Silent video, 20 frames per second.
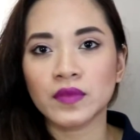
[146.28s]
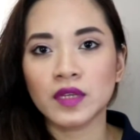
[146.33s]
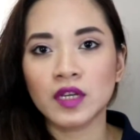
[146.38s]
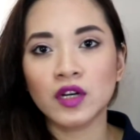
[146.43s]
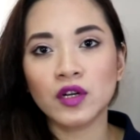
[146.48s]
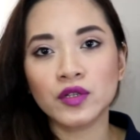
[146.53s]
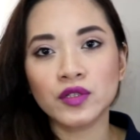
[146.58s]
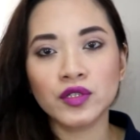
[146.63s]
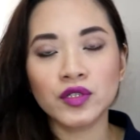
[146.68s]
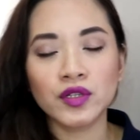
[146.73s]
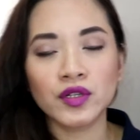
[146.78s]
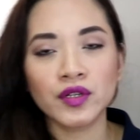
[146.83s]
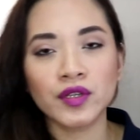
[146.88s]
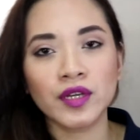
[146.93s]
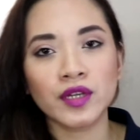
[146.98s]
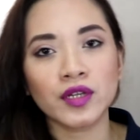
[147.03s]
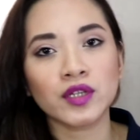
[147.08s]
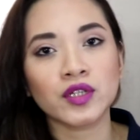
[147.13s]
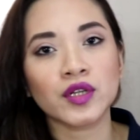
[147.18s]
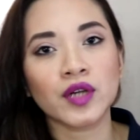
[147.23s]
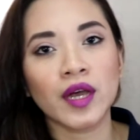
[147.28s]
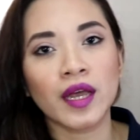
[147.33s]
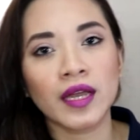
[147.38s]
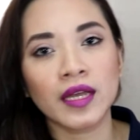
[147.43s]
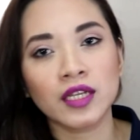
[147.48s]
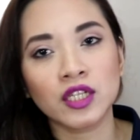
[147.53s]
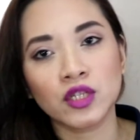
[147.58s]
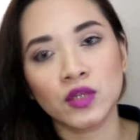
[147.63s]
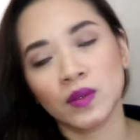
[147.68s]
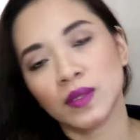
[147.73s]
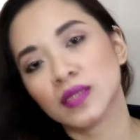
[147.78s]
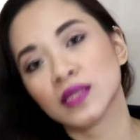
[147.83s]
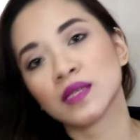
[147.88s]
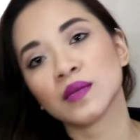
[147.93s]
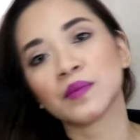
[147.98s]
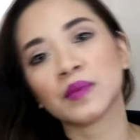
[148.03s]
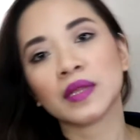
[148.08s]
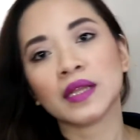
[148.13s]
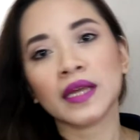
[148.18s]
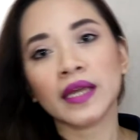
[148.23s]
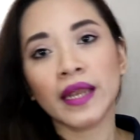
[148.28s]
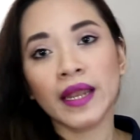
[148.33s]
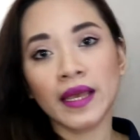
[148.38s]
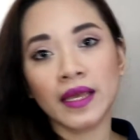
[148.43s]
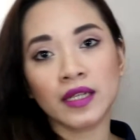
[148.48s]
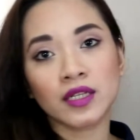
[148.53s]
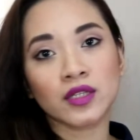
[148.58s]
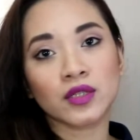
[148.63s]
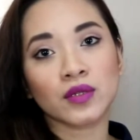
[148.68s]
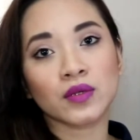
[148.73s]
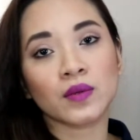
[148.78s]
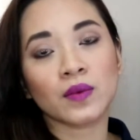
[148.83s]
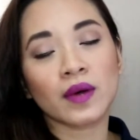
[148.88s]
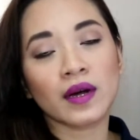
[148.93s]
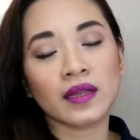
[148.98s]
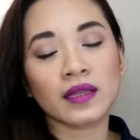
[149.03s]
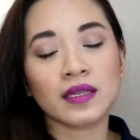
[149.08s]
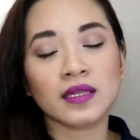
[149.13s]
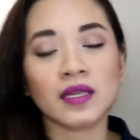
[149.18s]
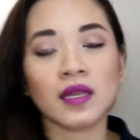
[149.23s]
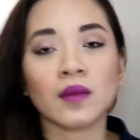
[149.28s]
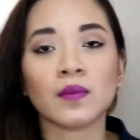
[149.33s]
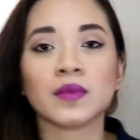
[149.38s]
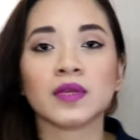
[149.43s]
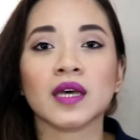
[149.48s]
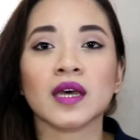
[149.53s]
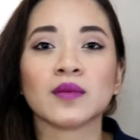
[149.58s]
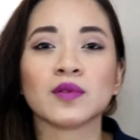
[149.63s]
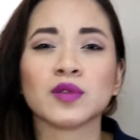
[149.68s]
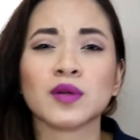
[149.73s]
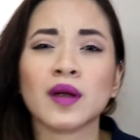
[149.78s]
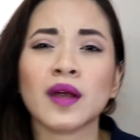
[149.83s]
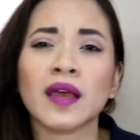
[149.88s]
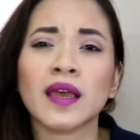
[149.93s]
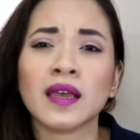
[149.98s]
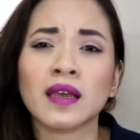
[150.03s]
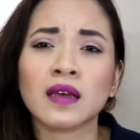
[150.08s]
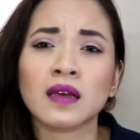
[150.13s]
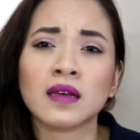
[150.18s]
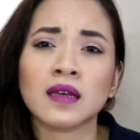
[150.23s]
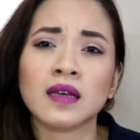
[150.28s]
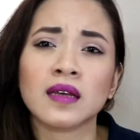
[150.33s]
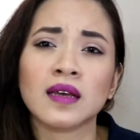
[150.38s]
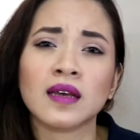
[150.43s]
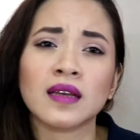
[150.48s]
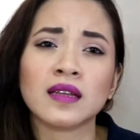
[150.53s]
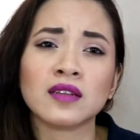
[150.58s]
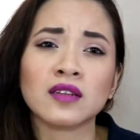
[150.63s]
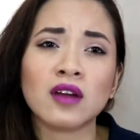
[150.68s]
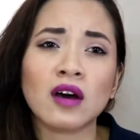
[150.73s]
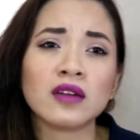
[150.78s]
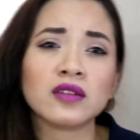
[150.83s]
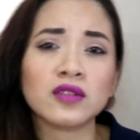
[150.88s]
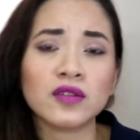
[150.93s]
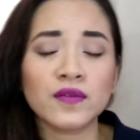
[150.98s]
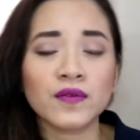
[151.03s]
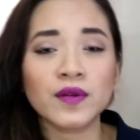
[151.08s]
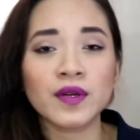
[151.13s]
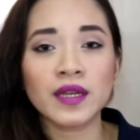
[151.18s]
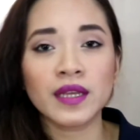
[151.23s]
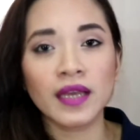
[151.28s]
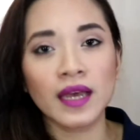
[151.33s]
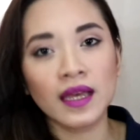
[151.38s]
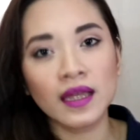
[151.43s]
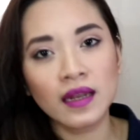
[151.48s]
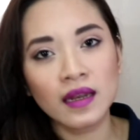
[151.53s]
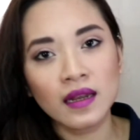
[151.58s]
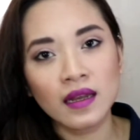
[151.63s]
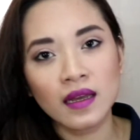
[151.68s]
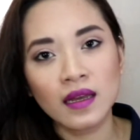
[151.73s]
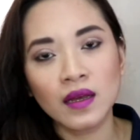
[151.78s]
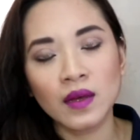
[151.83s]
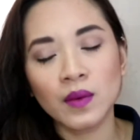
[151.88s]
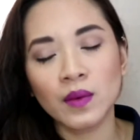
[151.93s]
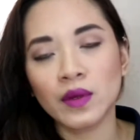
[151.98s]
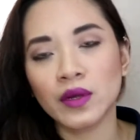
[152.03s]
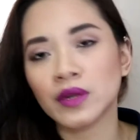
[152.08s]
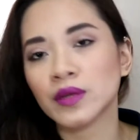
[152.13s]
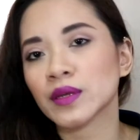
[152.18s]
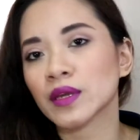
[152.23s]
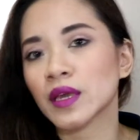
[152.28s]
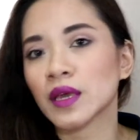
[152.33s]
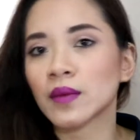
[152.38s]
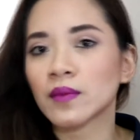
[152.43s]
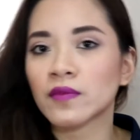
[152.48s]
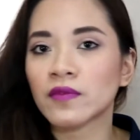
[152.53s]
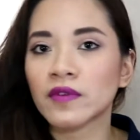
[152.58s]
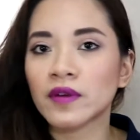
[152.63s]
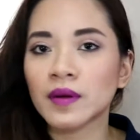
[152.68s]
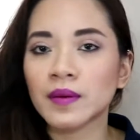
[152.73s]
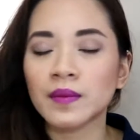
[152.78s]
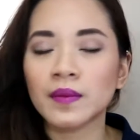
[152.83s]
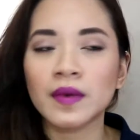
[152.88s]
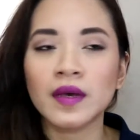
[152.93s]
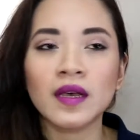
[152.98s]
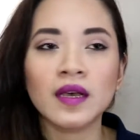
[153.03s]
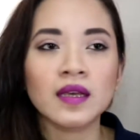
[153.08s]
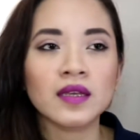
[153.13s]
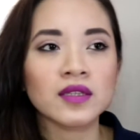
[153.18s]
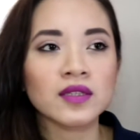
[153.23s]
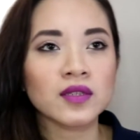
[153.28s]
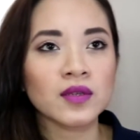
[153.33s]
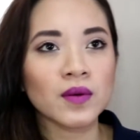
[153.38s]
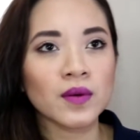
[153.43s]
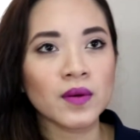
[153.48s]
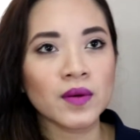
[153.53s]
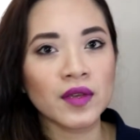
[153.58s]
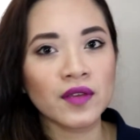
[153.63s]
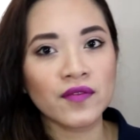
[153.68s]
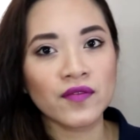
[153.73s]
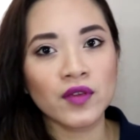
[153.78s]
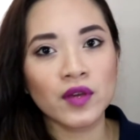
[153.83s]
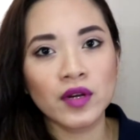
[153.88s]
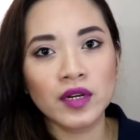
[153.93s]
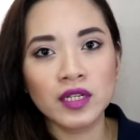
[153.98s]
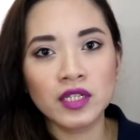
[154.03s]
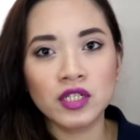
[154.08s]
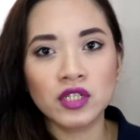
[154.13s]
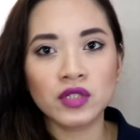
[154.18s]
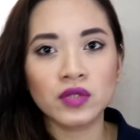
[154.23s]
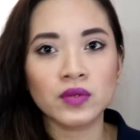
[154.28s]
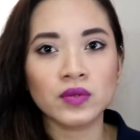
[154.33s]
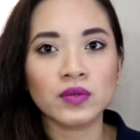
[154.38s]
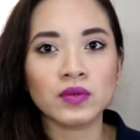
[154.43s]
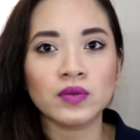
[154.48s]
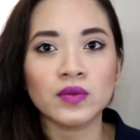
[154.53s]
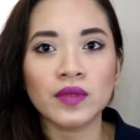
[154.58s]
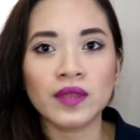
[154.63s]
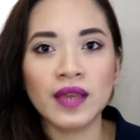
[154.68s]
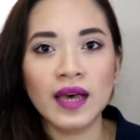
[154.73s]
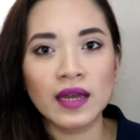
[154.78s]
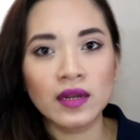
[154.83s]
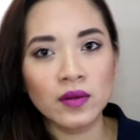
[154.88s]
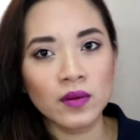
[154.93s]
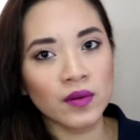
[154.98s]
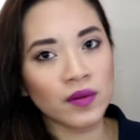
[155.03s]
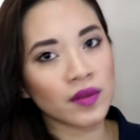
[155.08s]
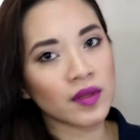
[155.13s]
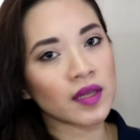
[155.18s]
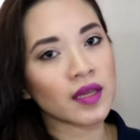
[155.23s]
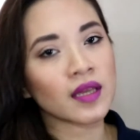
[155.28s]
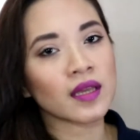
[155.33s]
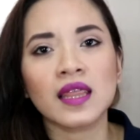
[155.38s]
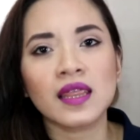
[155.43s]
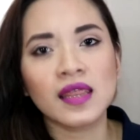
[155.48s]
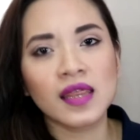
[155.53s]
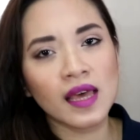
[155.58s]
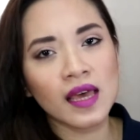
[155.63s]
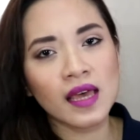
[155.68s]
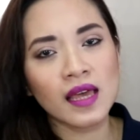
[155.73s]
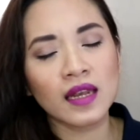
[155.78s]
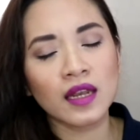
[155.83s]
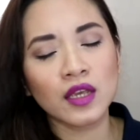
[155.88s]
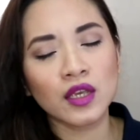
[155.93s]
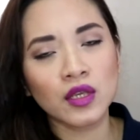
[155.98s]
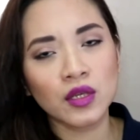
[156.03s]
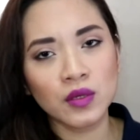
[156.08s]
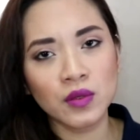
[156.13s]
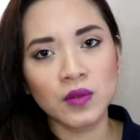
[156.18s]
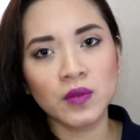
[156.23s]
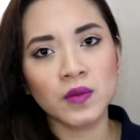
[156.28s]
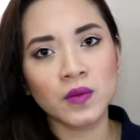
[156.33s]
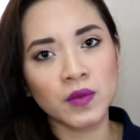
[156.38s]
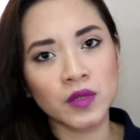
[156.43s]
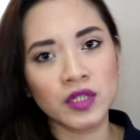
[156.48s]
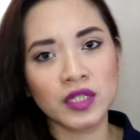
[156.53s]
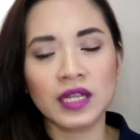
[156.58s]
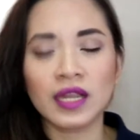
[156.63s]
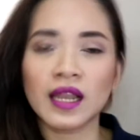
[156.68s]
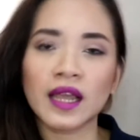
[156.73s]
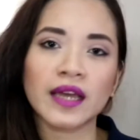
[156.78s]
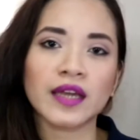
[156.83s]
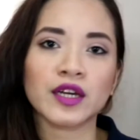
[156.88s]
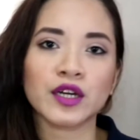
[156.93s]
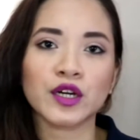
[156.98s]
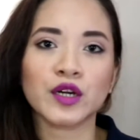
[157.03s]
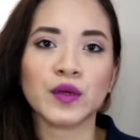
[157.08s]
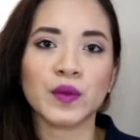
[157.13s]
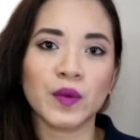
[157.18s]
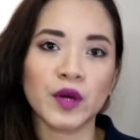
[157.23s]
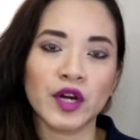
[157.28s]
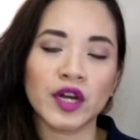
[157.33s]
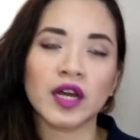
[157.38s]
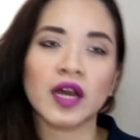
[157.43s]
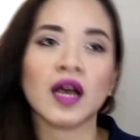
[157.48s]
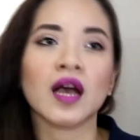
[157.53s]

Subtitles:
culture that you're trying to assimilate into, while at the same time trying not to forget where you came from. So if you're into that whole thing, then you would like her work.